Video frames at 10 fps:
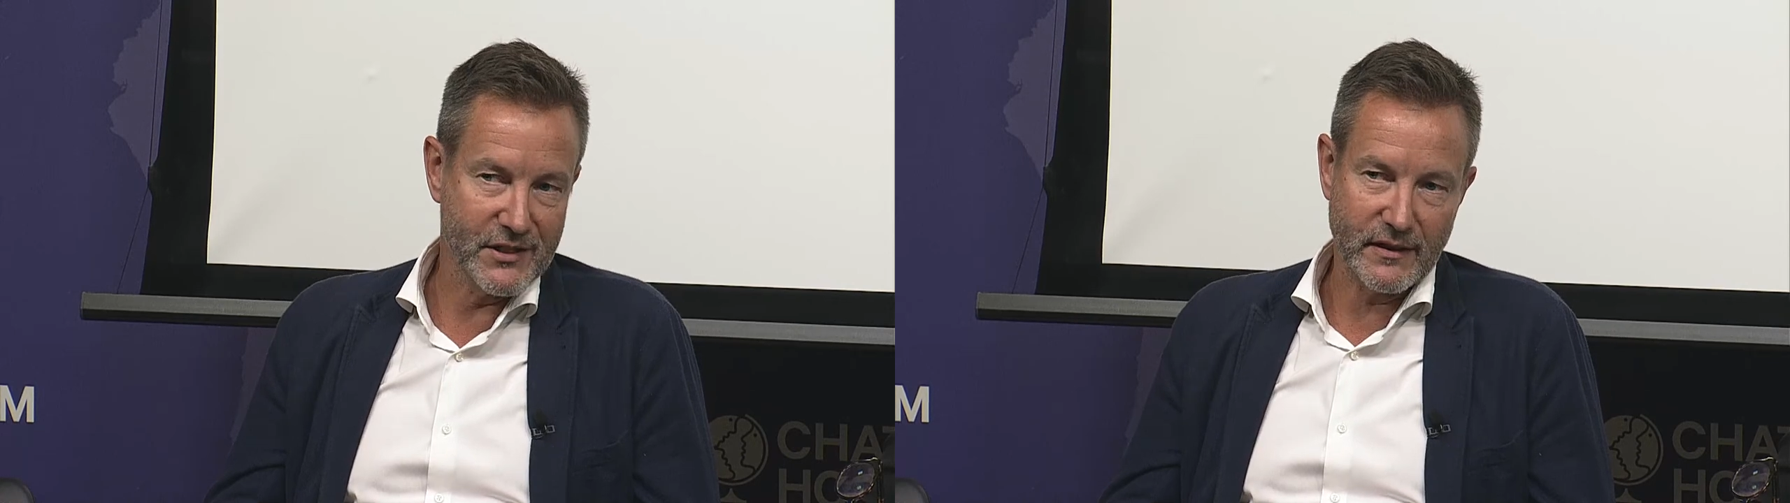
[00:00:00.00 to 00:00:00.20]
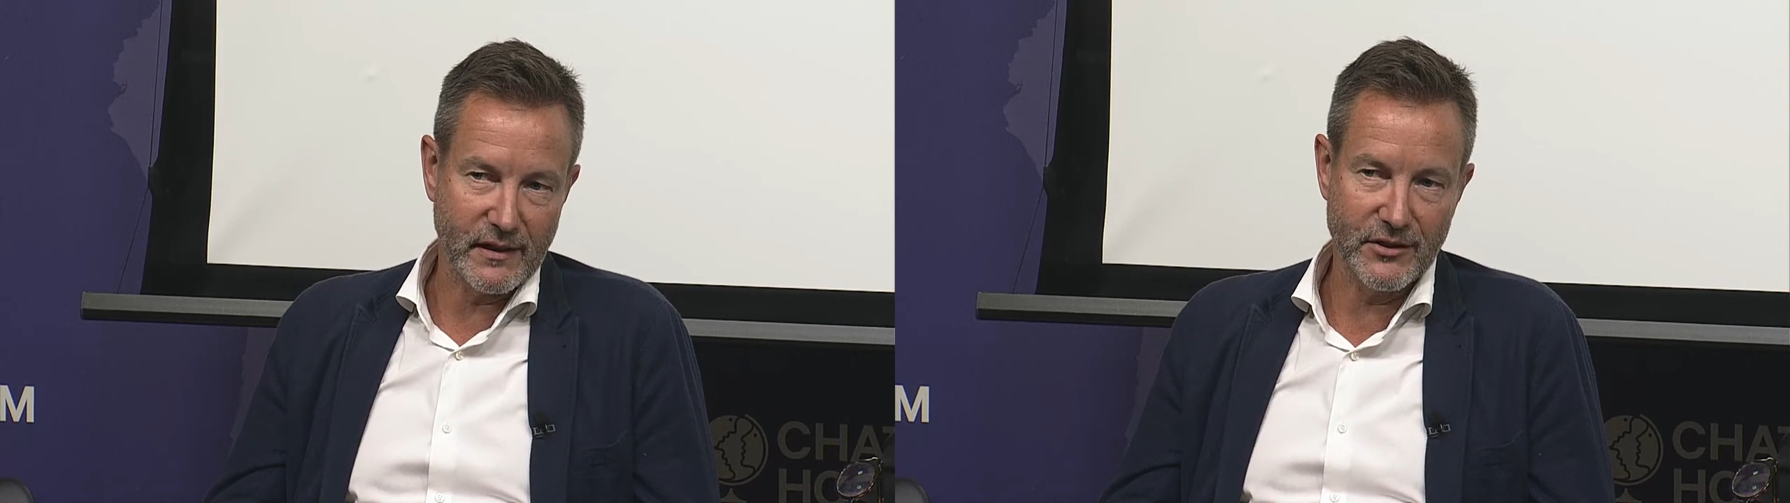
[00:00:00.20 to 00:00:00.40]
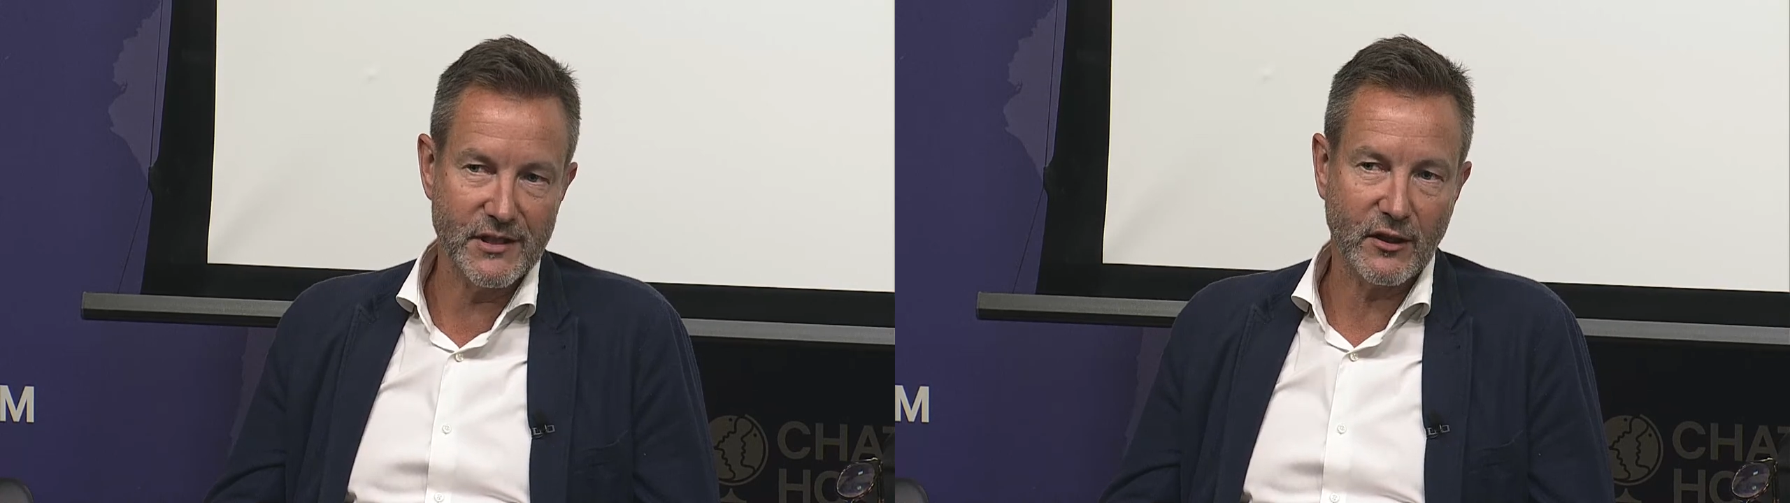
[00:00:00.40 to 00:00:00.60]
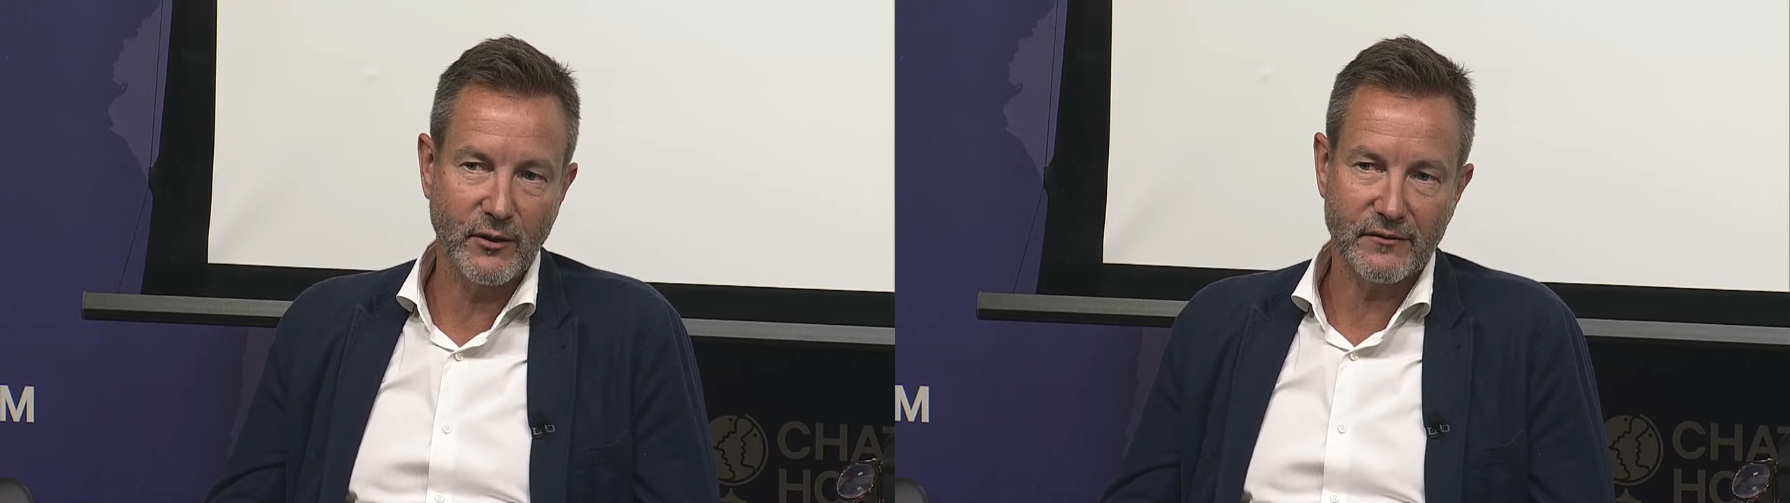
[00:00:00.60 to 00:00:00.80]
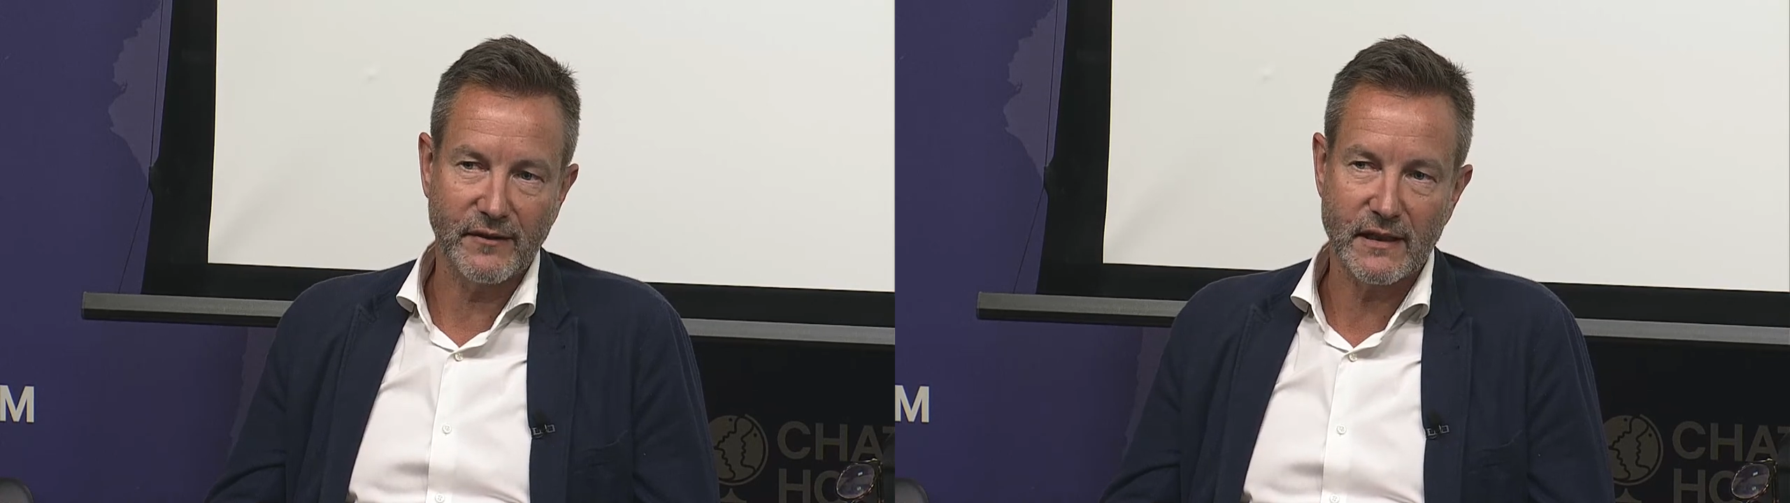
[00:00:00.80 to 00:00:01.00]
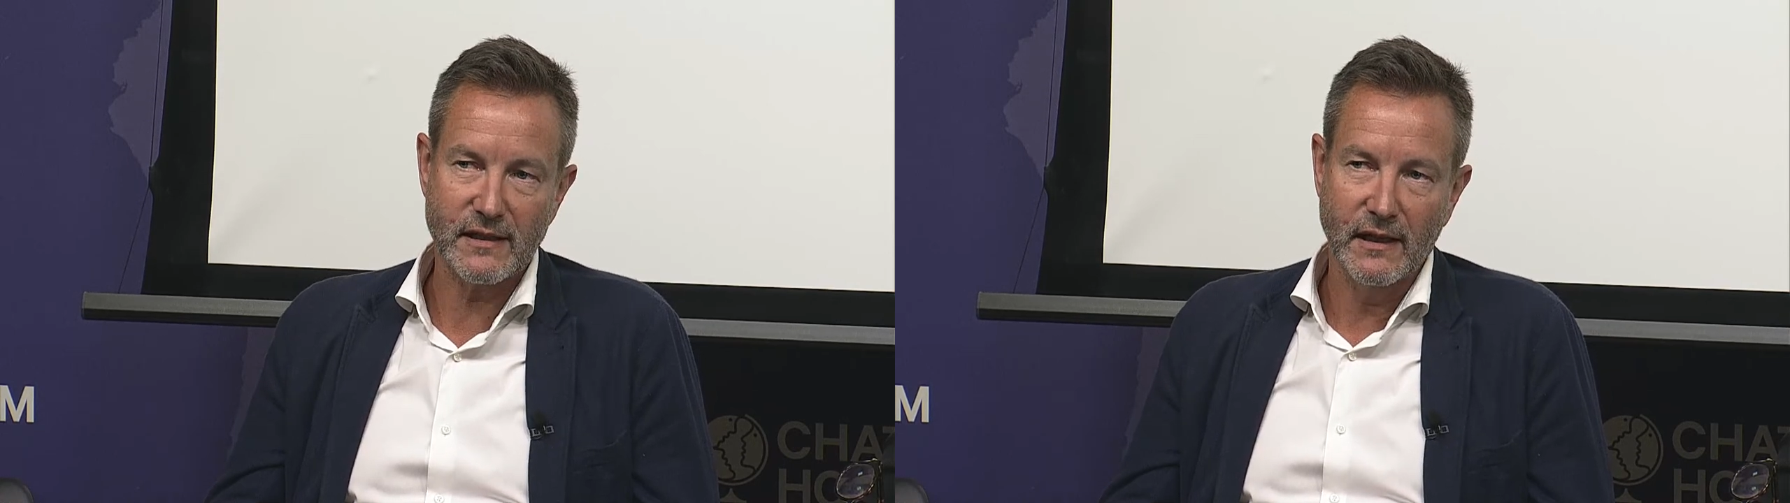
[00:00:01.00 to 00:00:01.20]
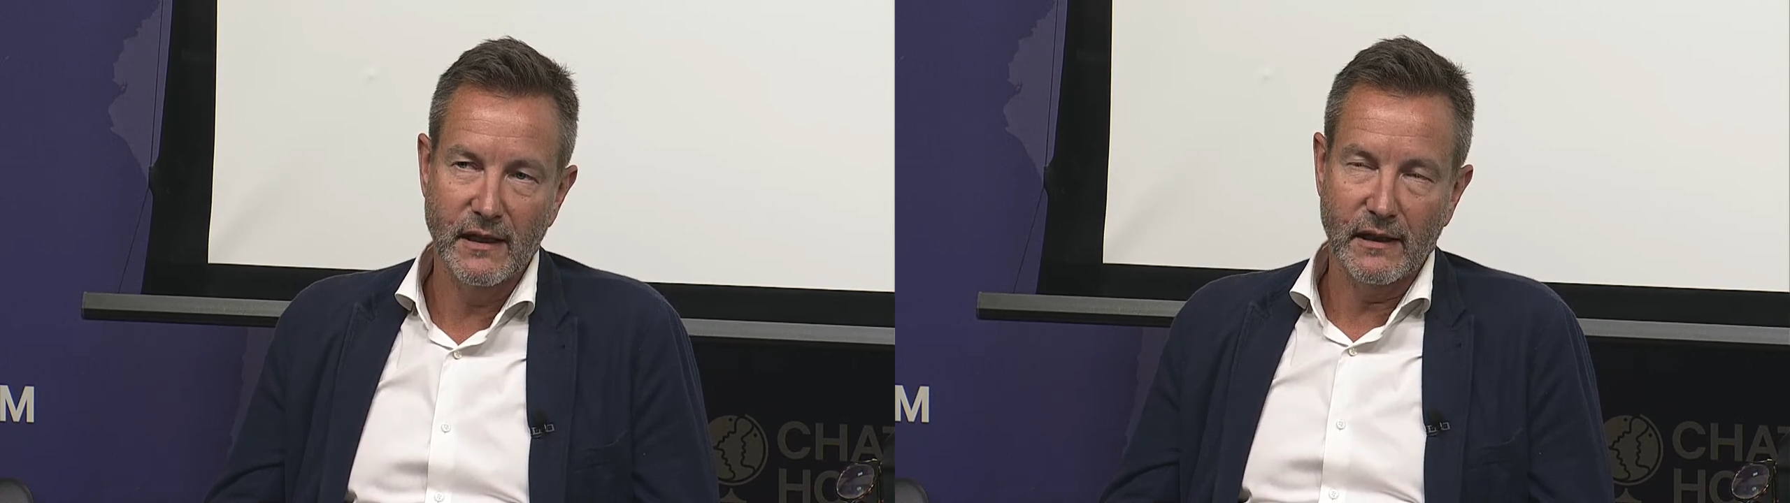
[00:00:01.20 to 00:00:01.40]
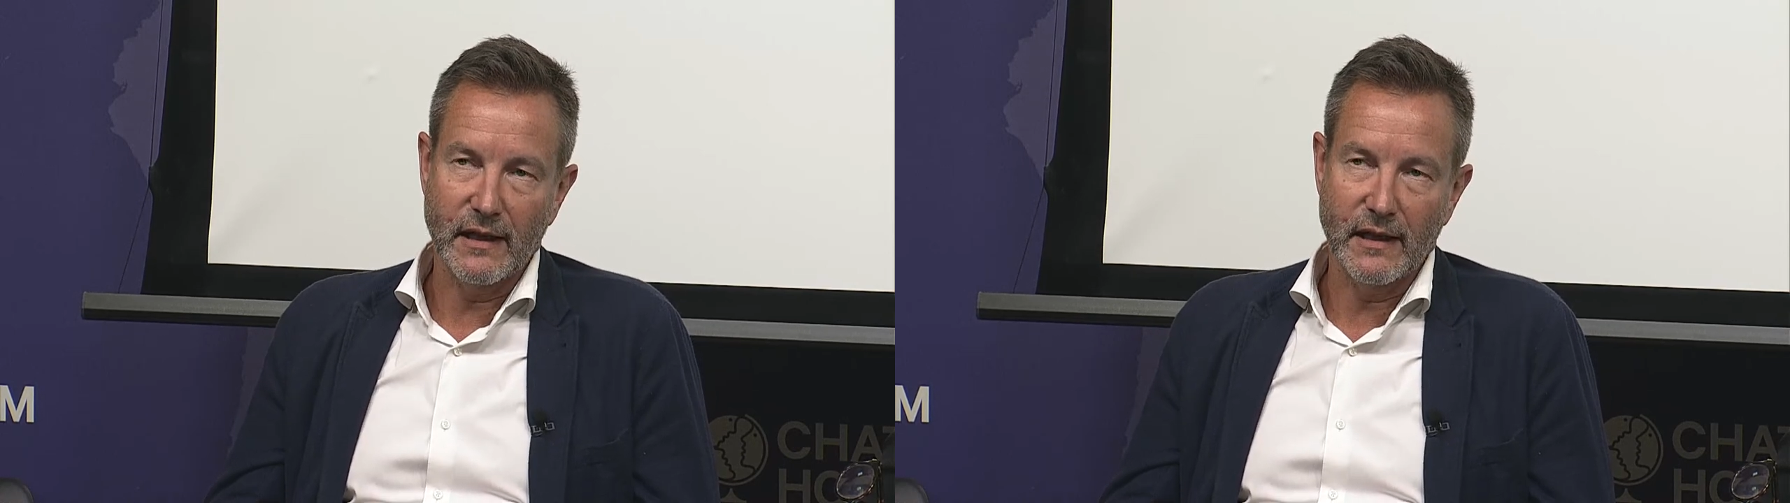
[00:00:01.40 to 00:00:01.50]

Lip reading: isn't a quick fix.